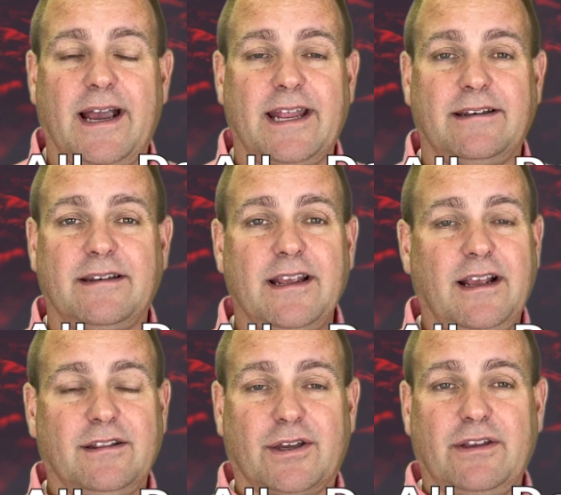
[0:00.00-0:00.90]
And
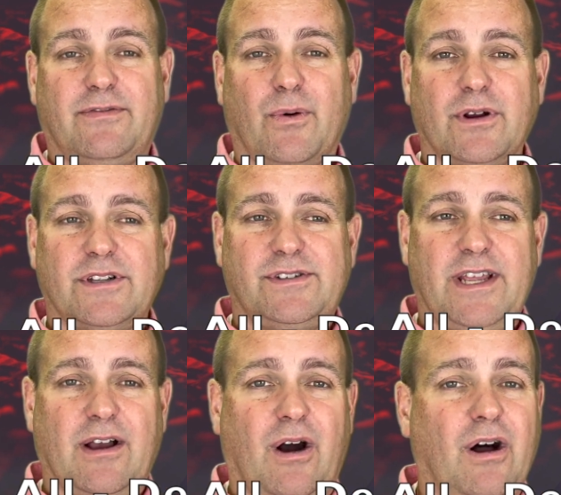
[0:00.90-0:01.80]
looking forward to
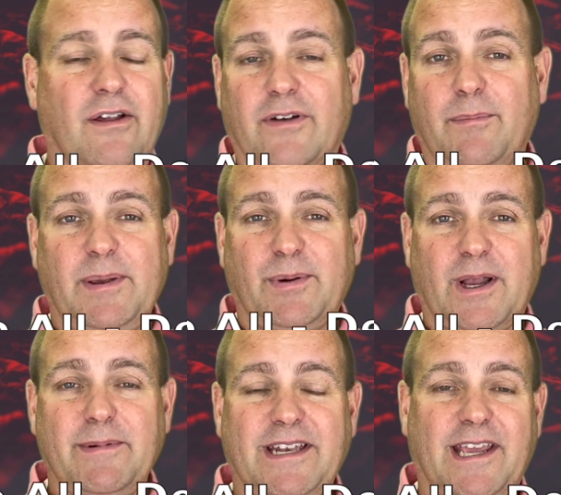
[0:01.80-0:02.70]
seeing all of our people
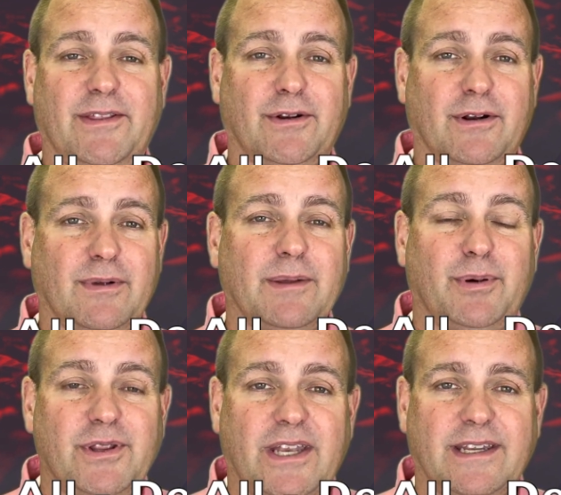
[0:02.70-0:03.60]
coming together to really
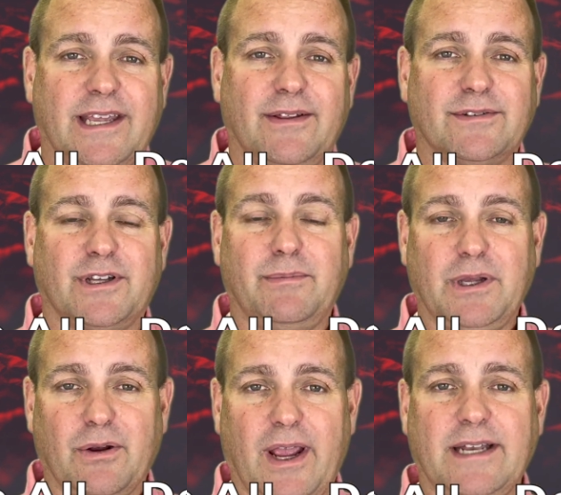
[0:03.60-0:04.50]
put that together. It's going to be
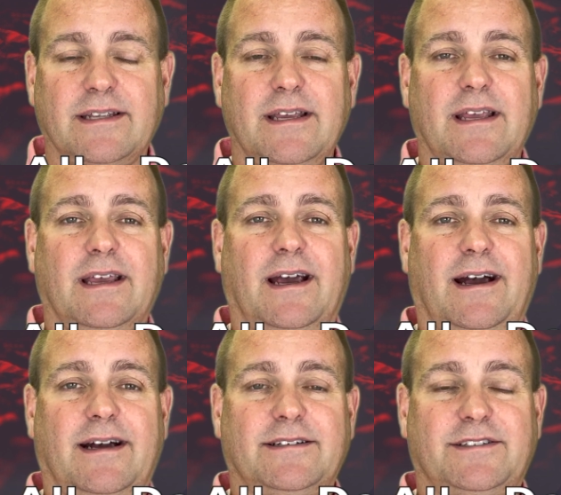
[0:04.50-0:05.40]
great
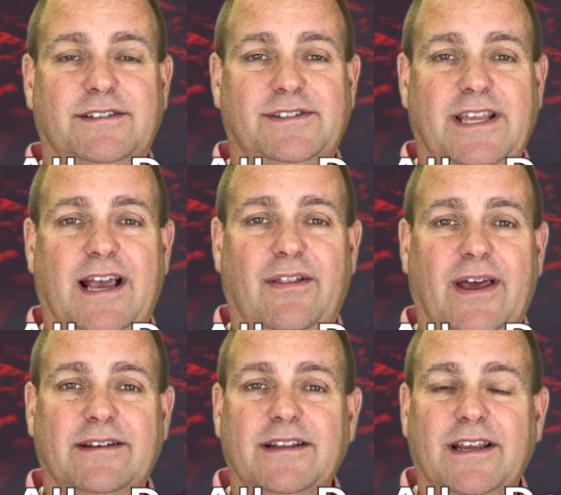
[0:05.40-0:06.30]
to see how
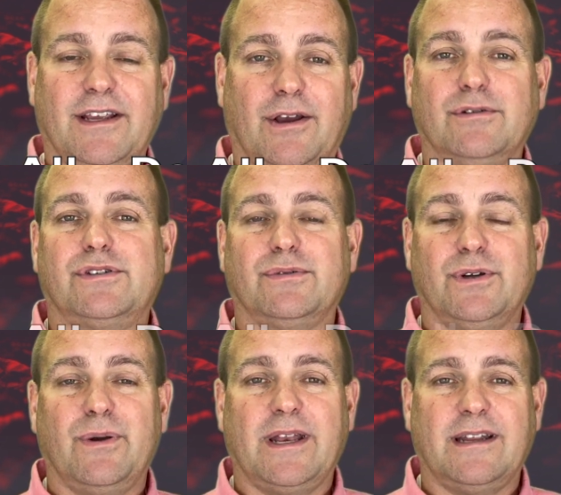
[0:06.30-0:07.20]
that goes
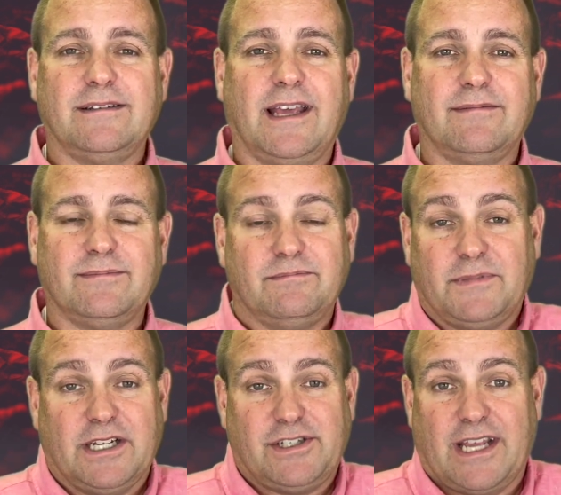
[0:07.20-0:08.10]
through and
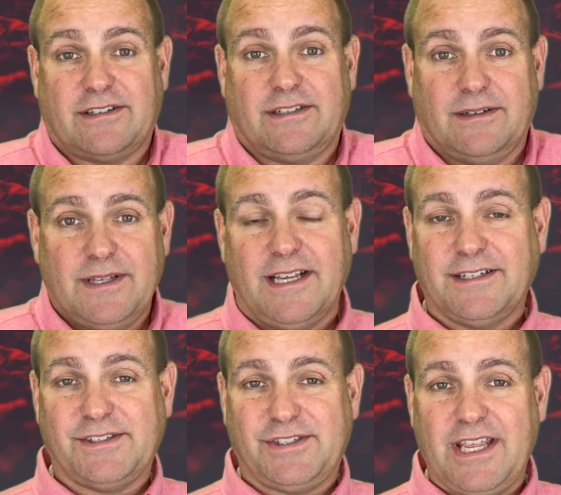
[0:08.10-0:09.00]
get a chance
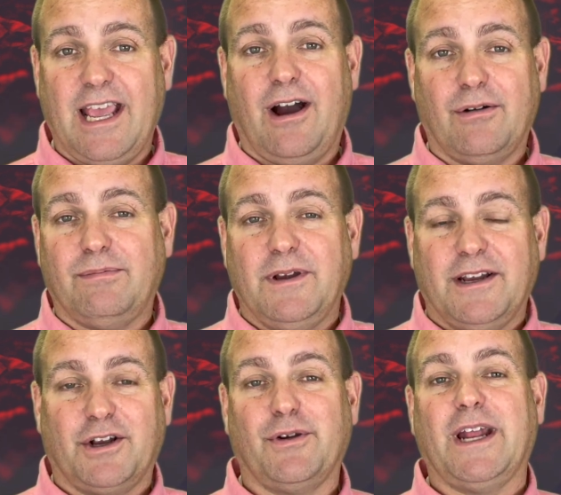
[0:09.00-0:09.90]
to see how
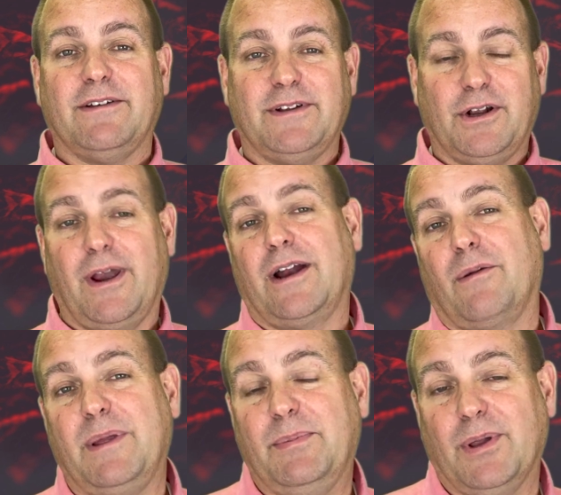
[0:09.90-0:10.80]
creative and great our
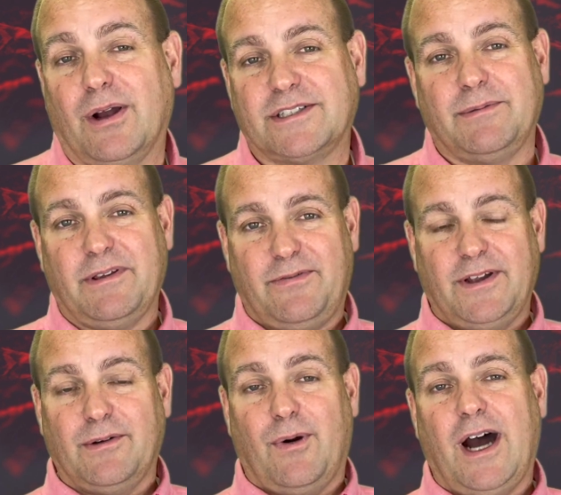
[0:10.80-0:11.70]
people are. It's going to be
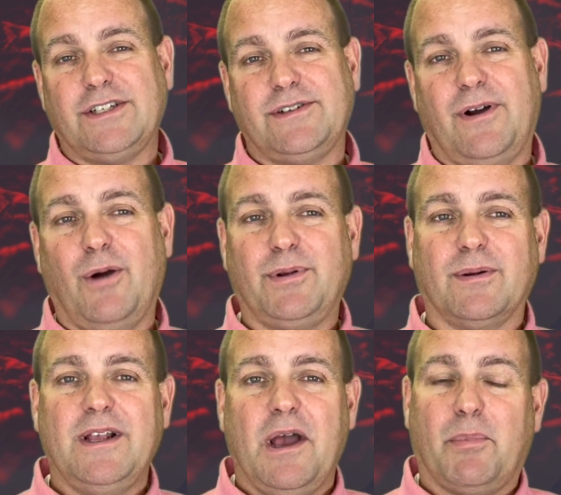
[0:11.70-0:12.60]
fun to watch. Hope
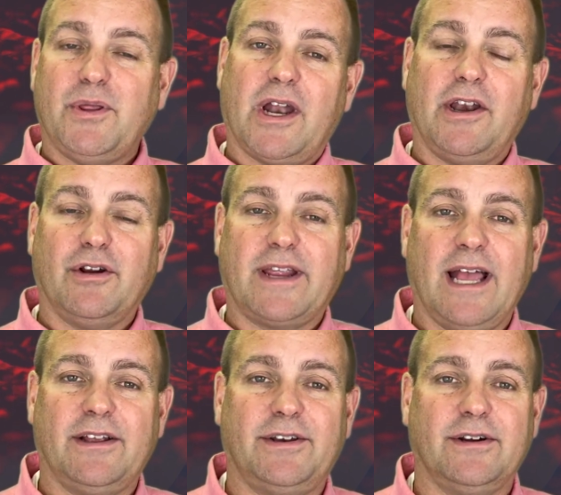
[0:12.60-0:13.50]
you're putting that on your
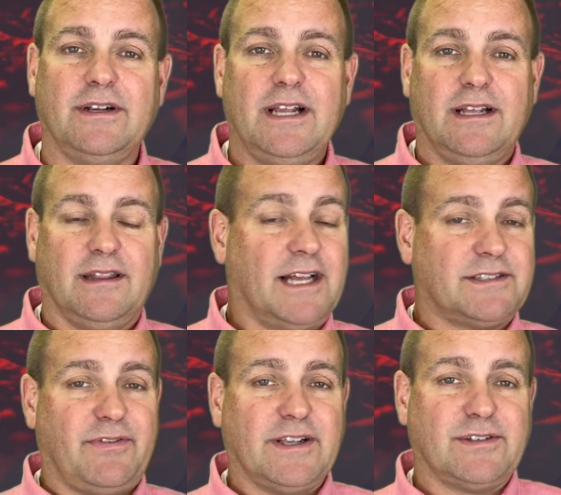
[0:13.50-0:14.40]
calendar. Lots
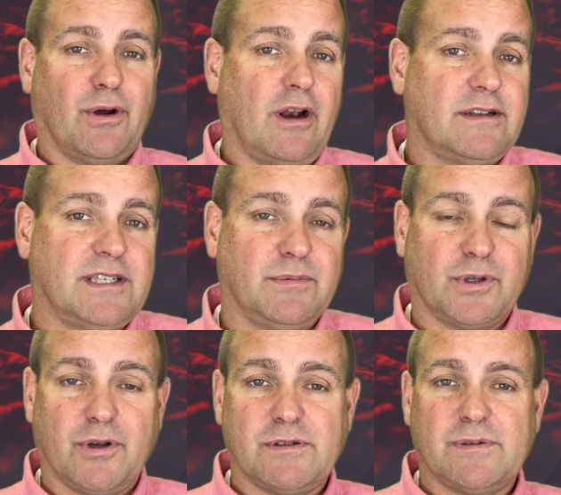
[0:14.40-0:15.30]
of things going on in December
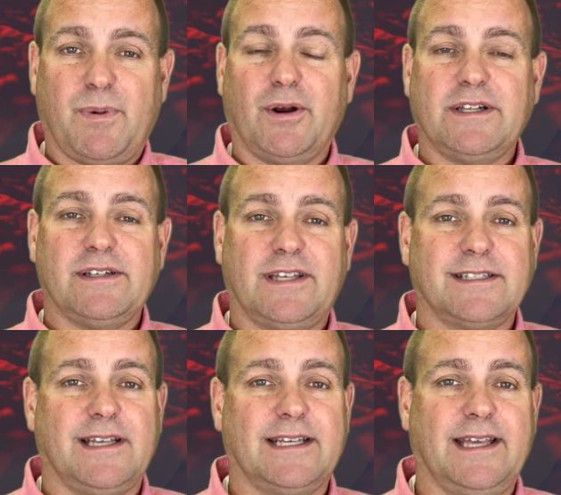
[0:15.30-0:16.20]
with Christmas parties and
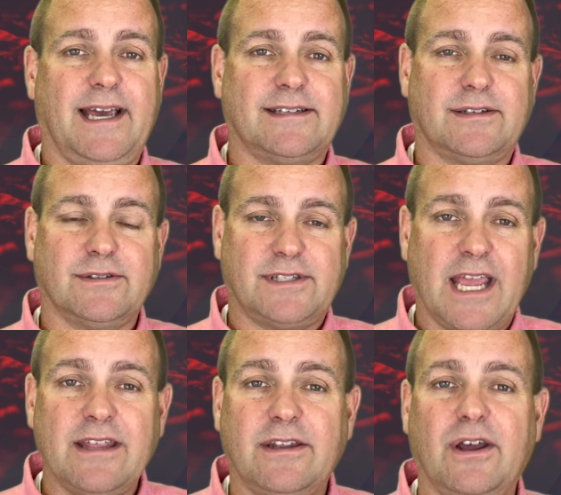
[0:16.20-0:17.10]
things like that. So
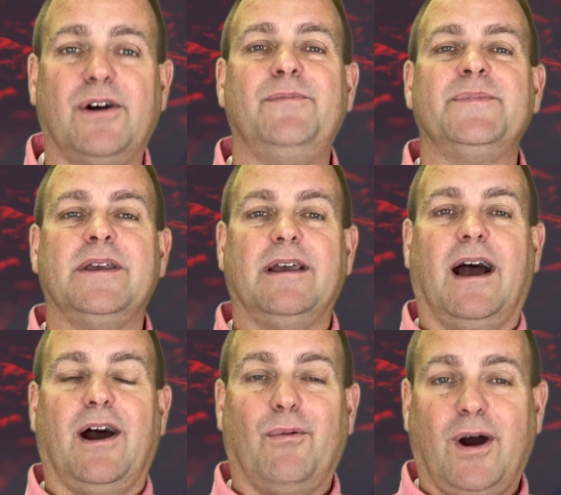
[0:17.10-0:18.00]
stay in the know.
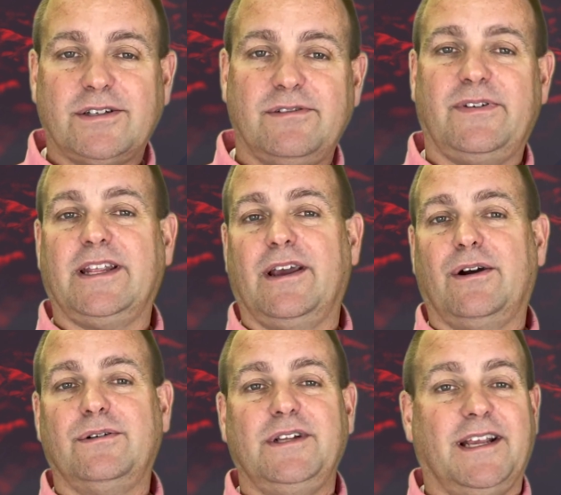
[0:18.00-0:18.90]
Watch the
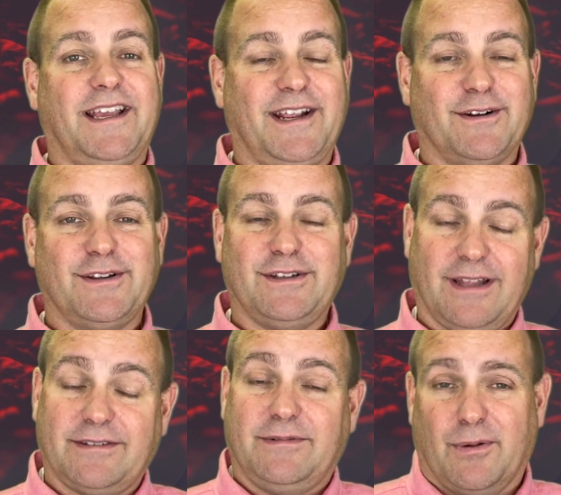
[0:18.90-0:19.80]
video here that,
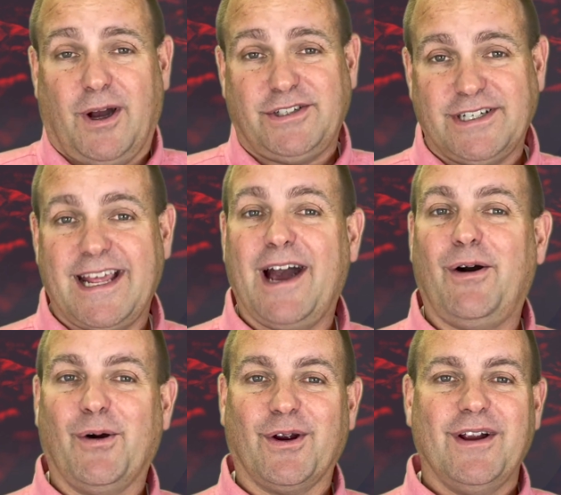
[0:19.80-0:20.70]
like you're watching
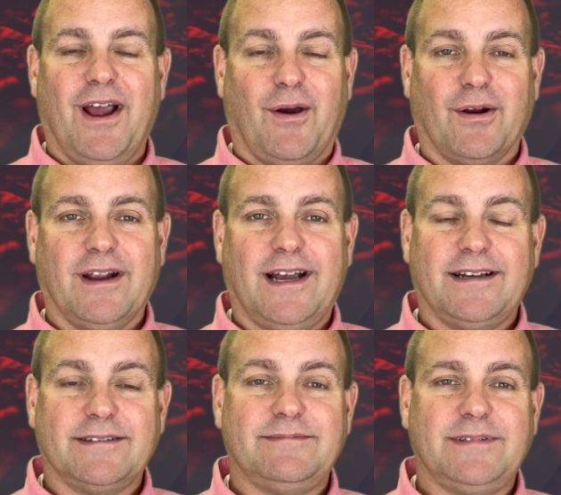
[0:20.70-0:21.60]
now, or
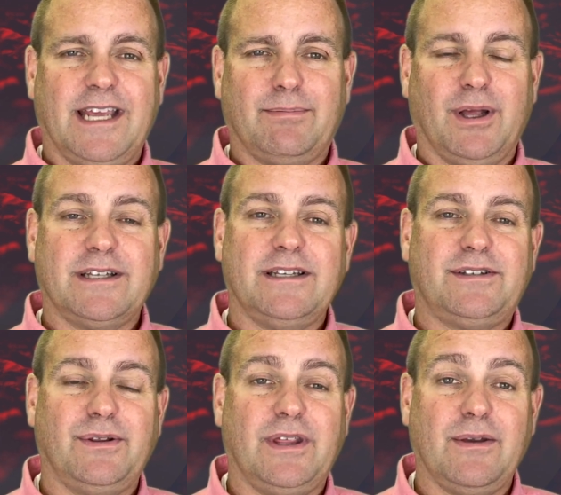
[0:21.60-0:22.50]
get plugged
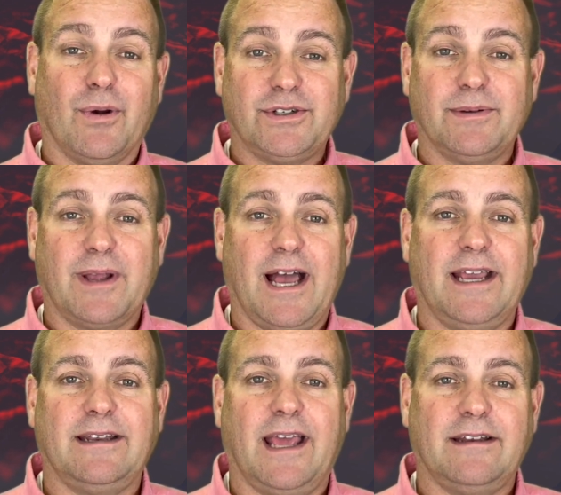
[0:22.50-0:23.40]
into the worship
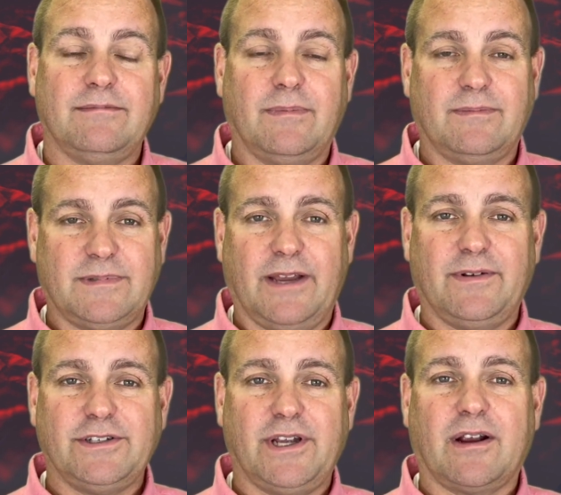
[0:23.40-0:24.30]
guide, and
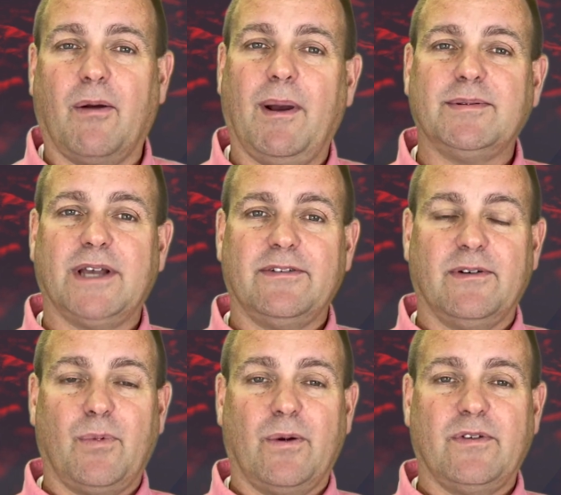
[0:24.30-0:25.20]
definitely check our website
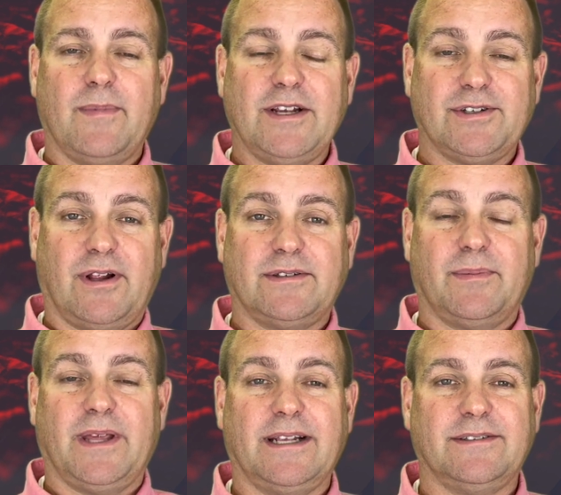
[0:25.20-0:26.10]
for more information on
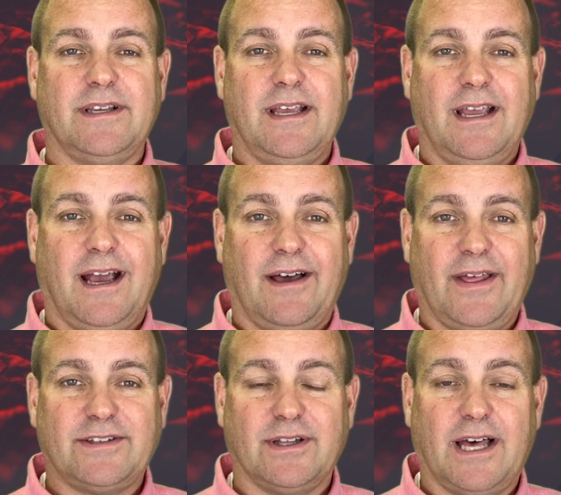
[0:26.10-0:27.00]
some things.
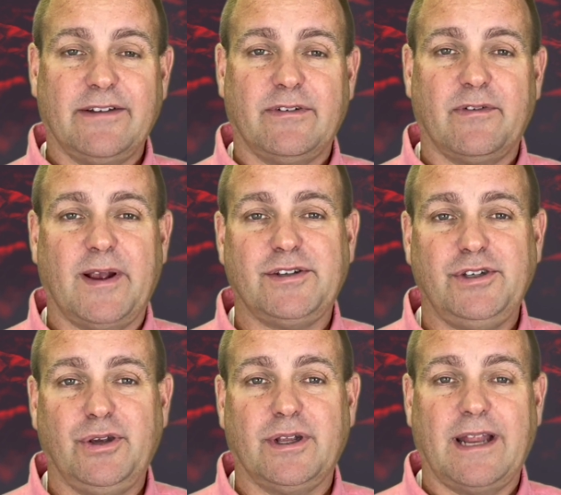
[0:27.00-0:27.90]
That's a lot of
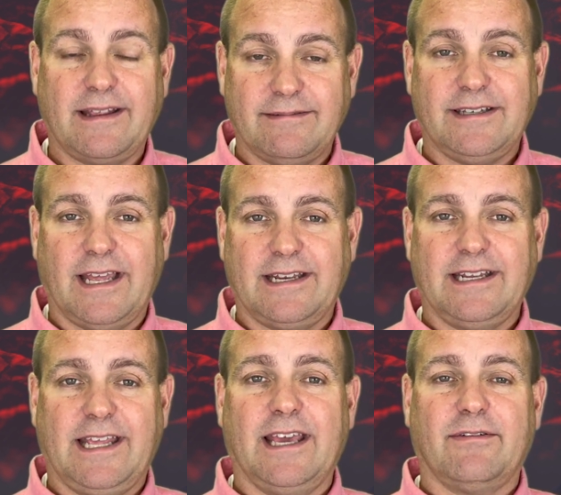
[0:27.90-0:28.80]
information you
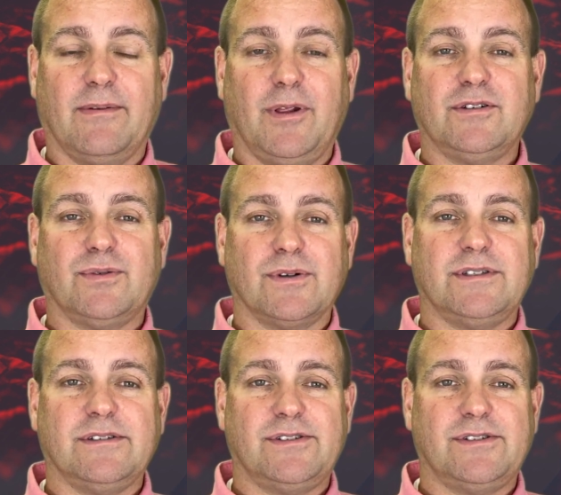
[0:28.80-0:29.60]
can get from those sources.